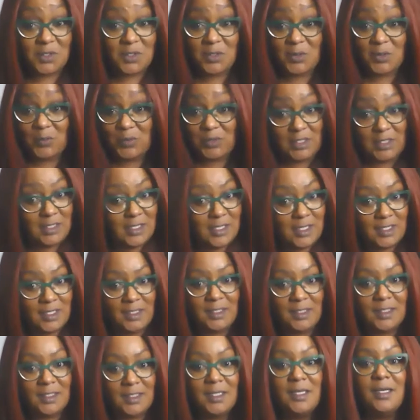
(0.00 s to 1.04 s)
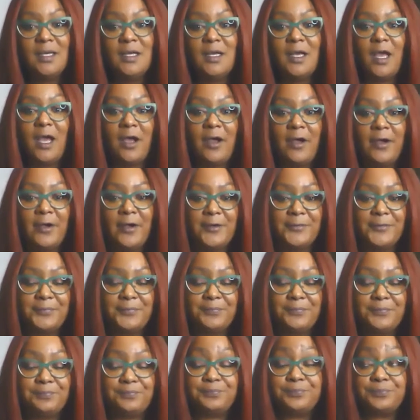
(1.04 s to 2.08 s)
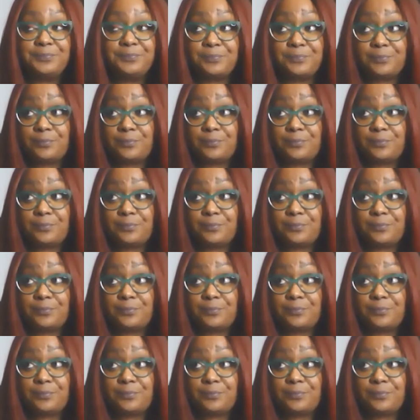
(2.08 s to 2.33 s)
clothing line. Um, mm-hmm.